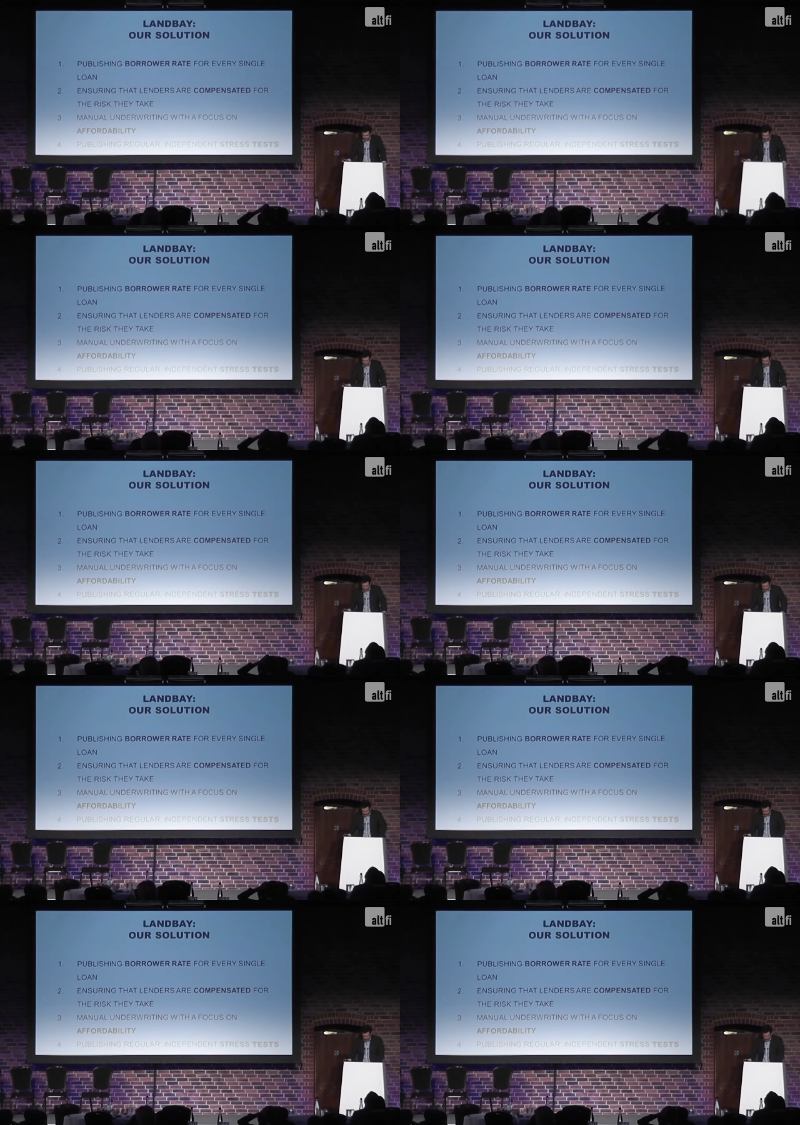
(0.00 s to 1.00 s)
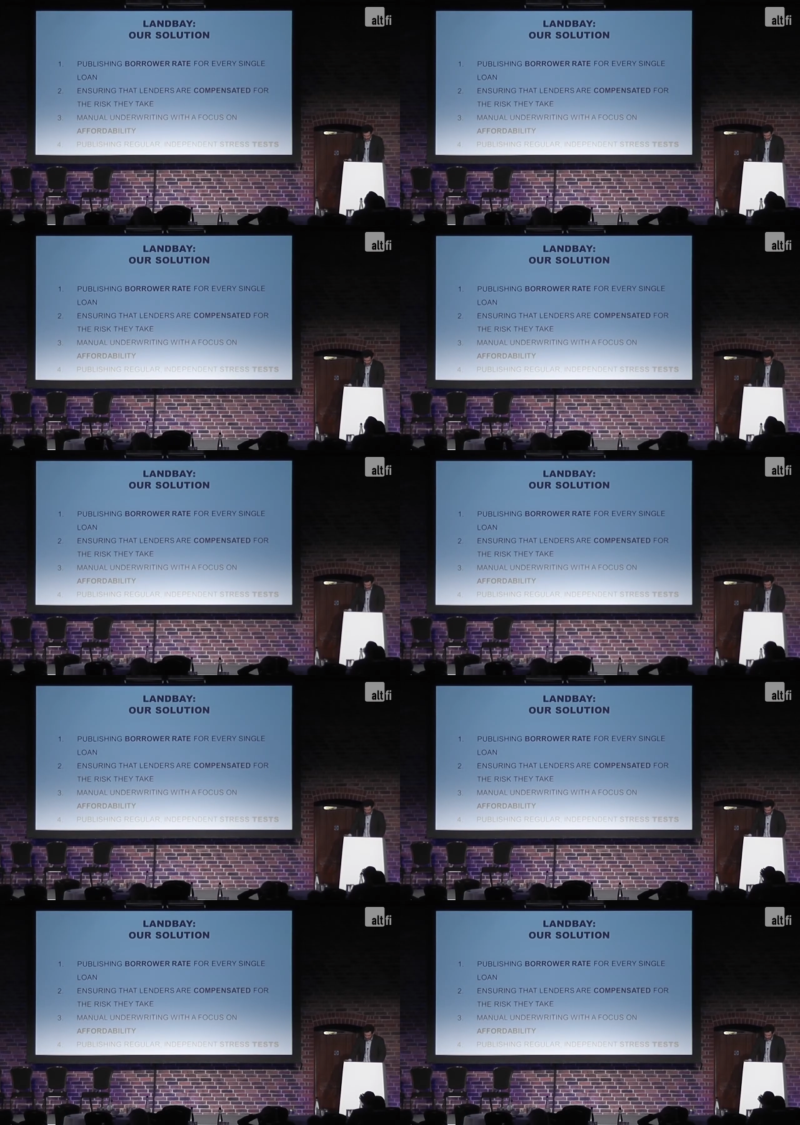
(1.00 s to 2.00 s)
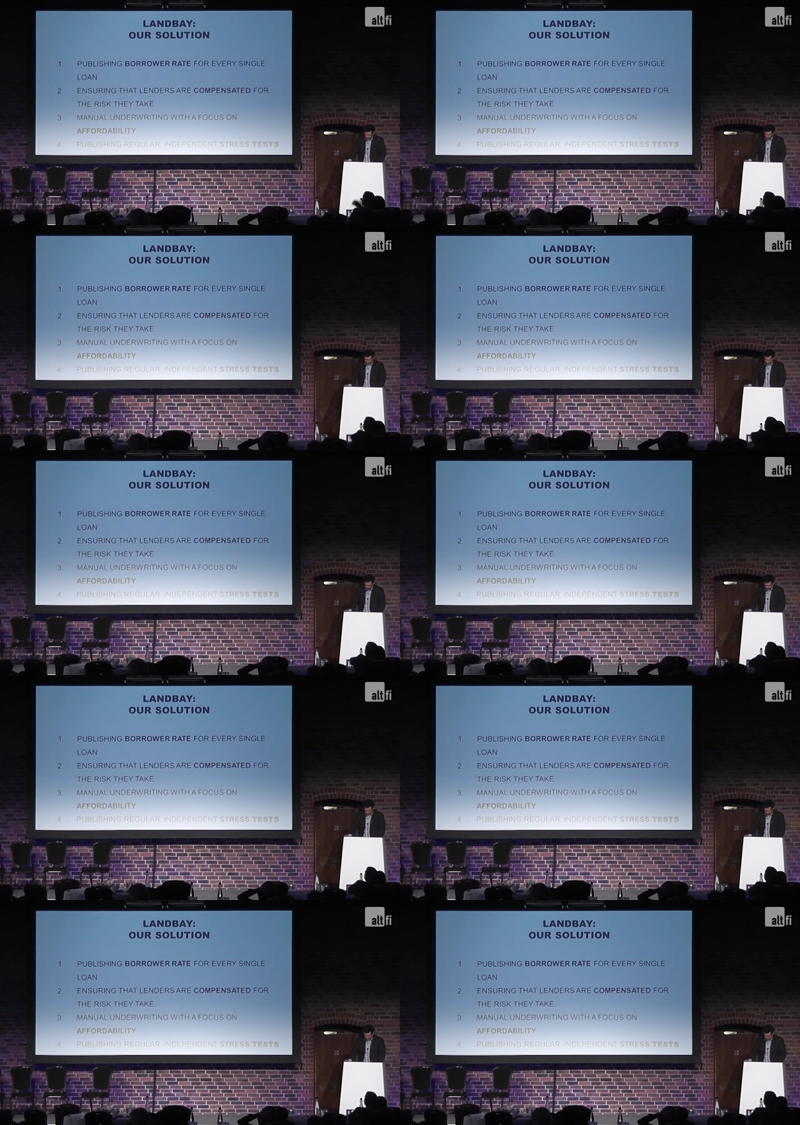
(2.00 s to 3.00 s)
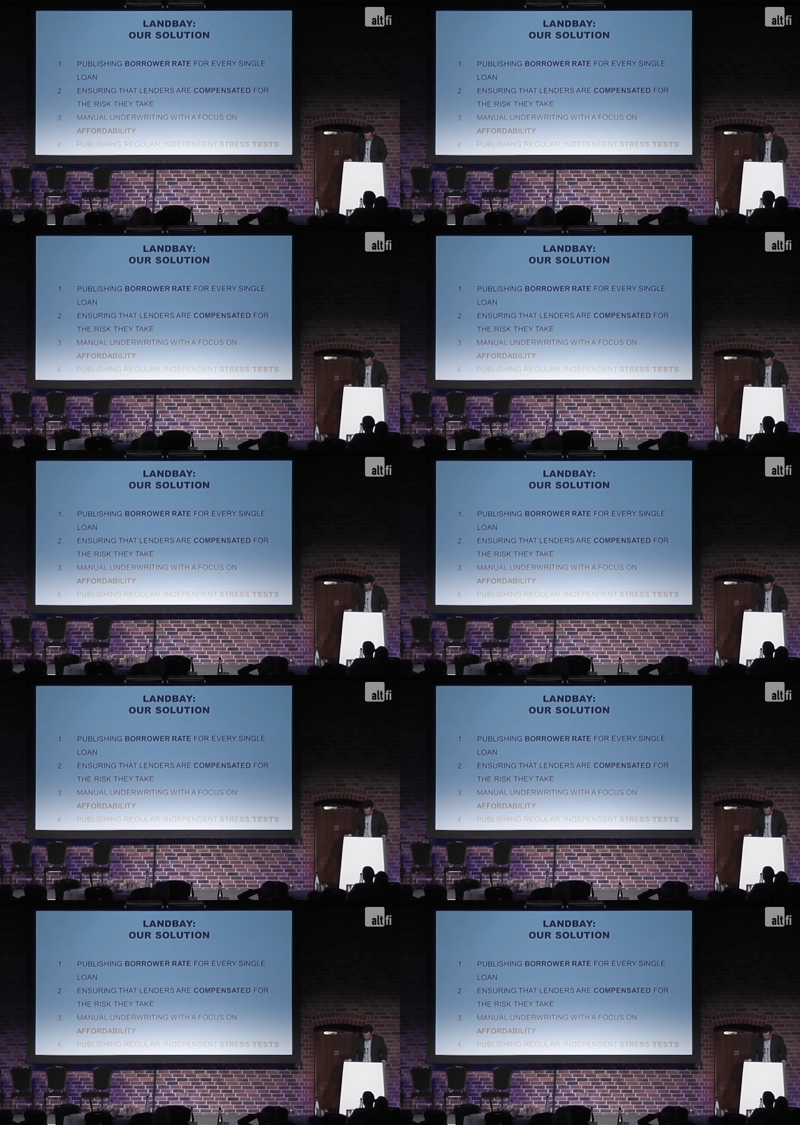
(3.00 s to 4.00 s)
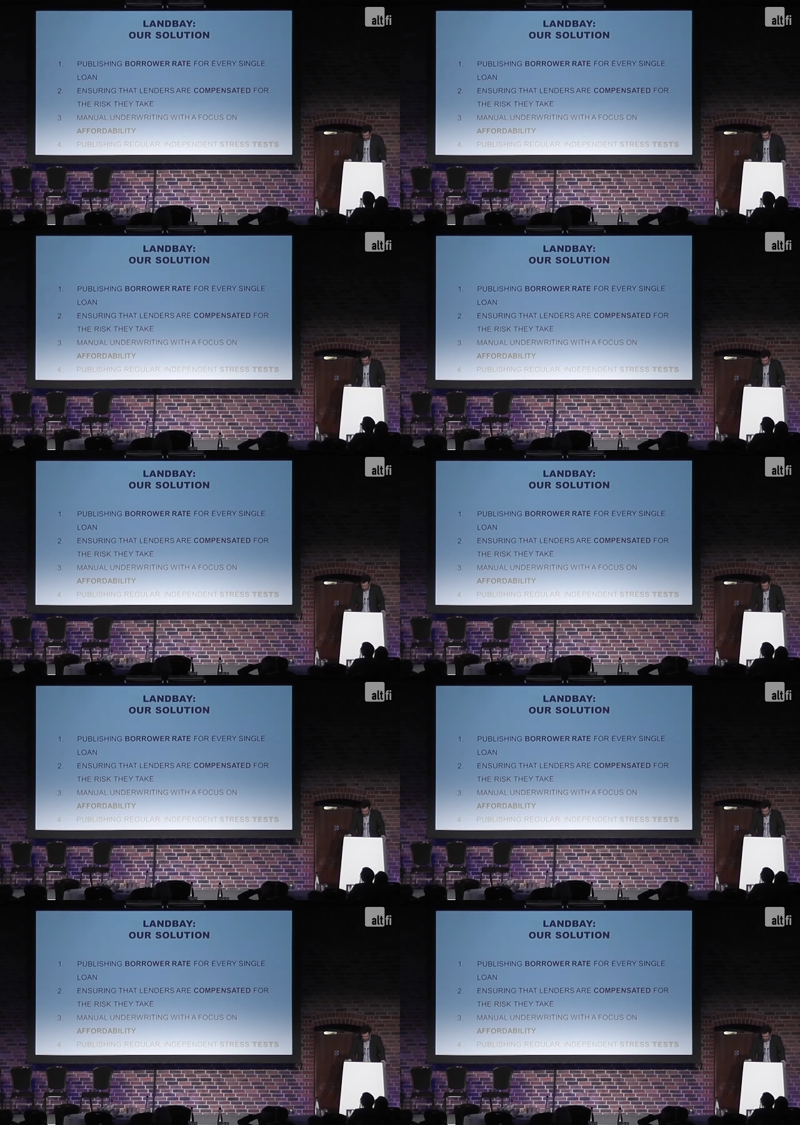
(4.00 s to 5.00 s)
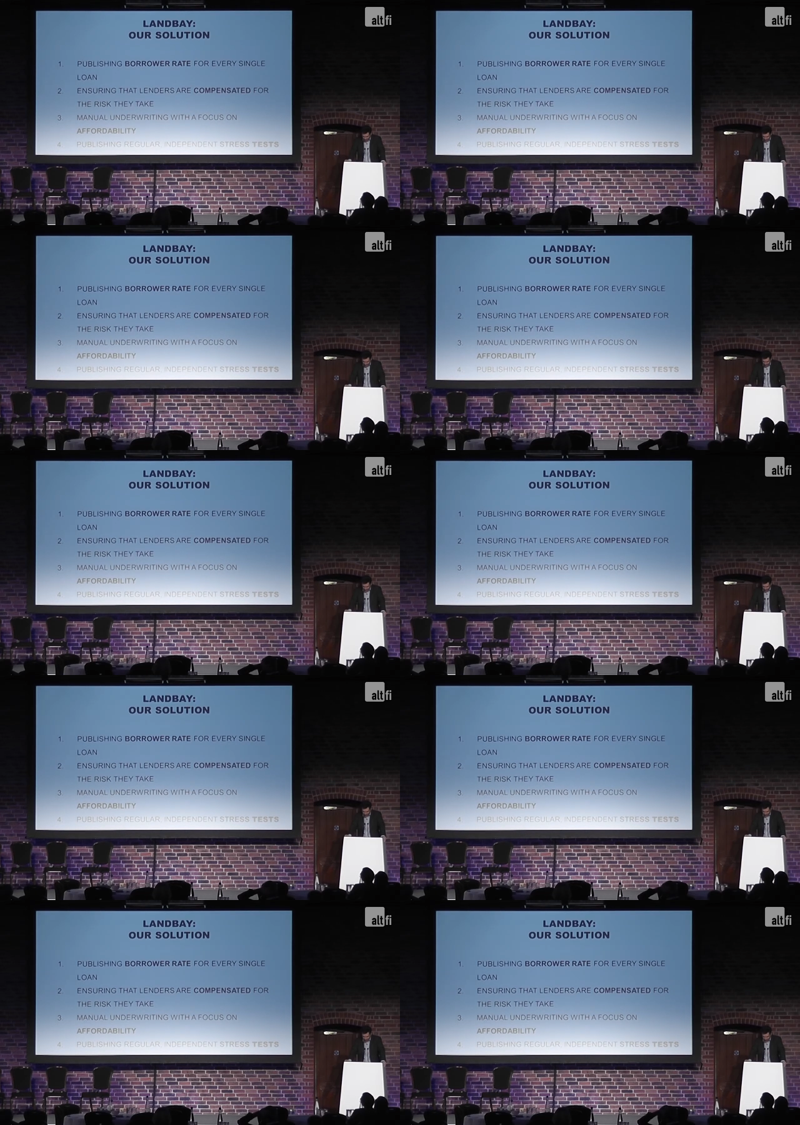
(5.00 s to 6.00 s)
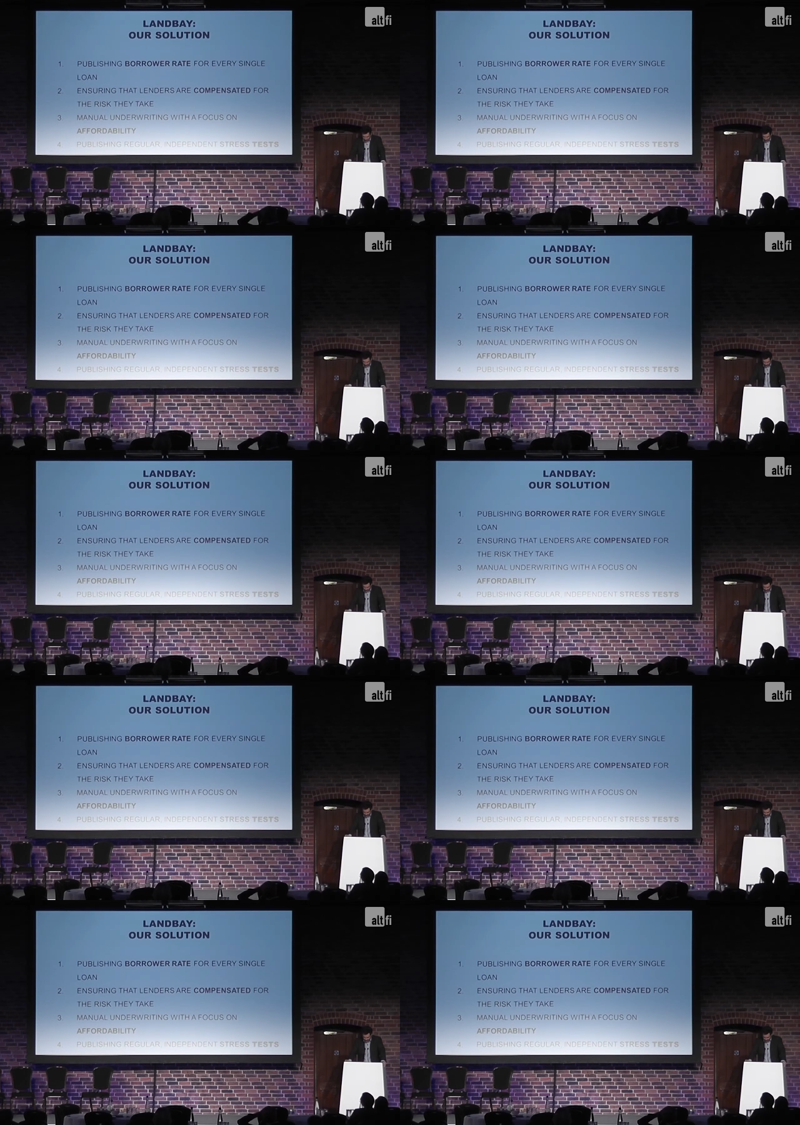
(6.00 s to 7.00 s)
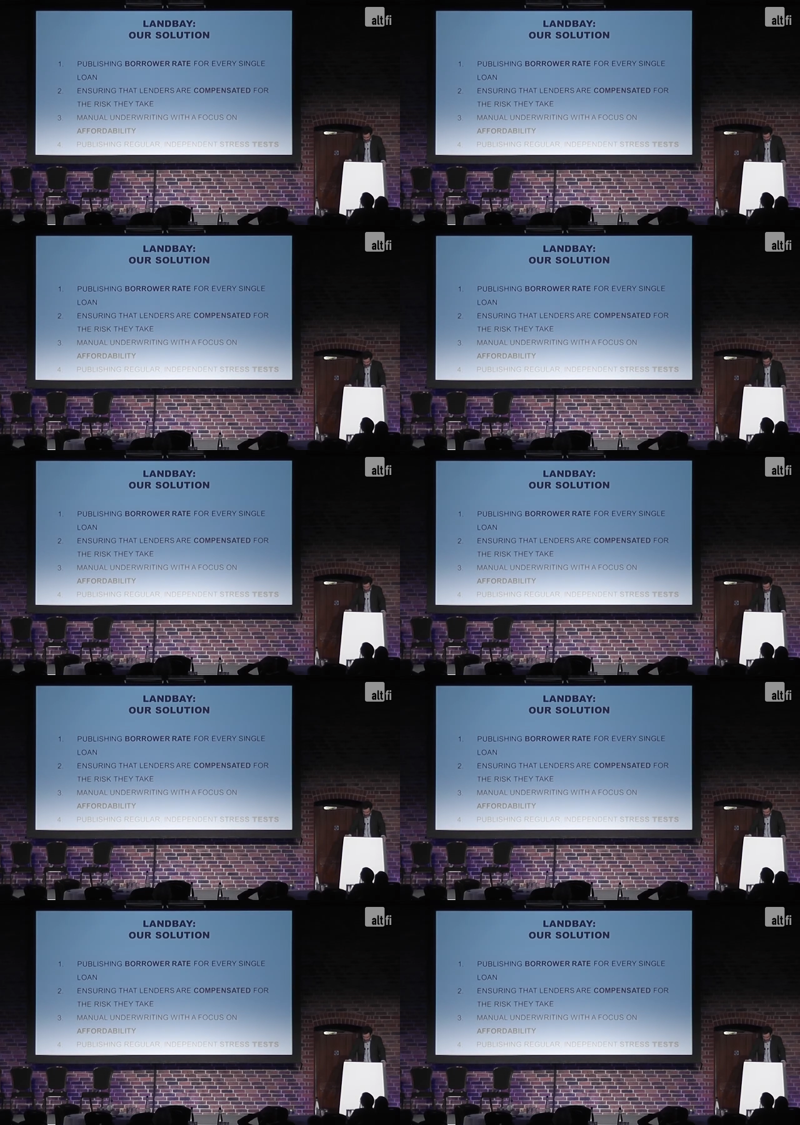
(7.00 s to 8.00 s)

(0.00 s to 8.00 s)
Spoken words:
[unreadable: no face in view]